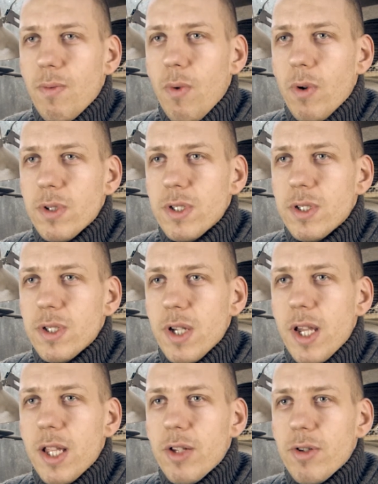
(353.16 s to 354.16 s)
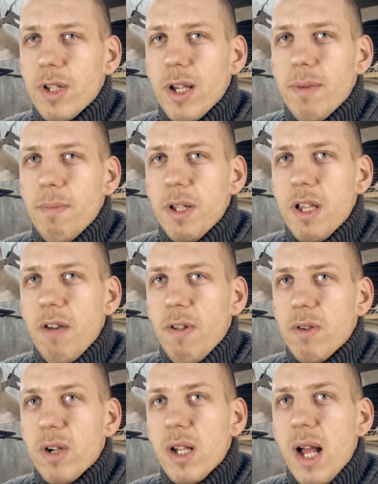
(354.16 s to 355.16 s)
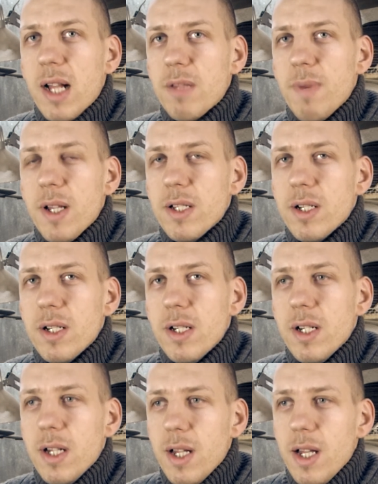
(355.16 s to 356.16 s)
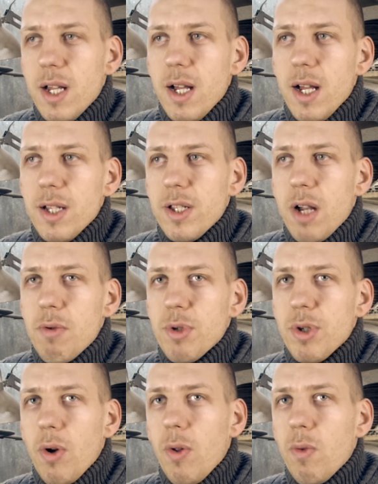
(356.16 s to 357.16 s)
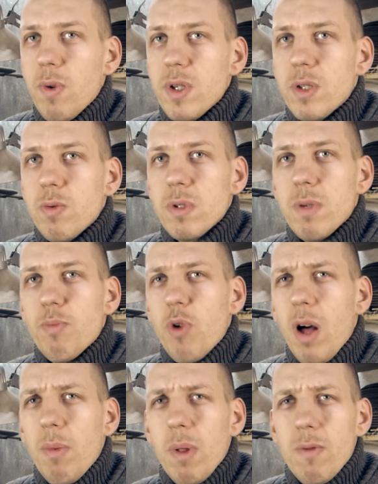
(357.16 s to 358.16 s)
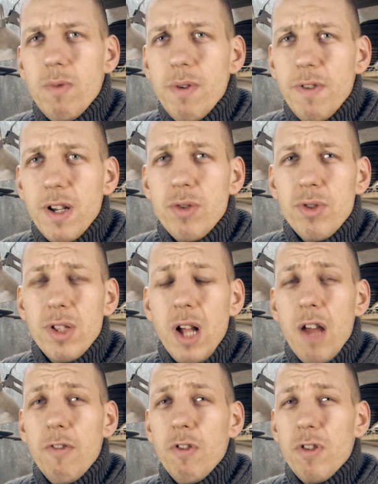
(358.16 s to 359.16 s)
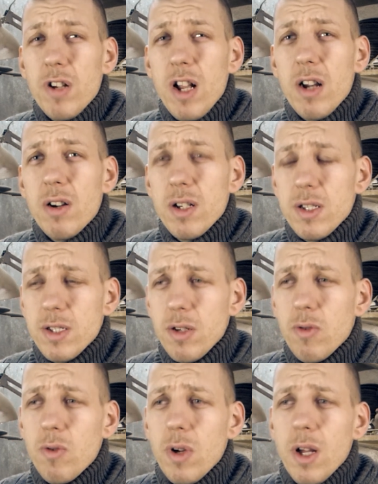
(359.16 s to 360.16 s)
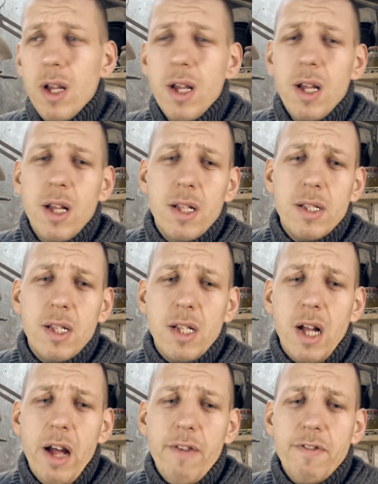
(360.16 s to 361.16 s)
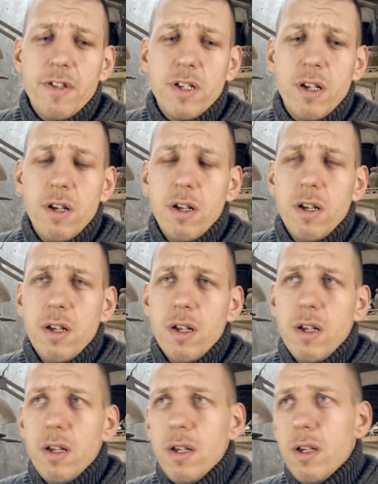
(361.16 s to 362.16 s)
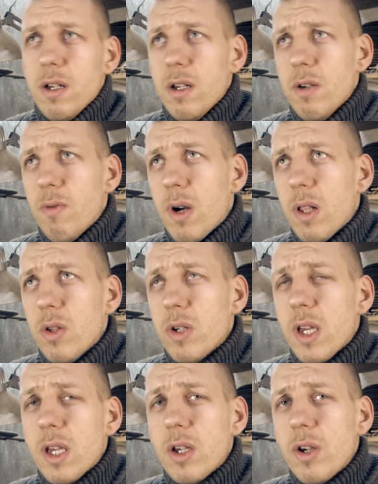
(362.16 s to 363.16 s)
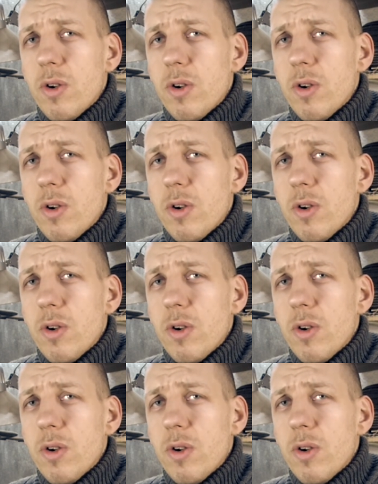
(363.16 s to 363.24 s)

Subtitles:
was into the medieval reenactment, and there was always was a problem with a good knife over there. So the knives were looking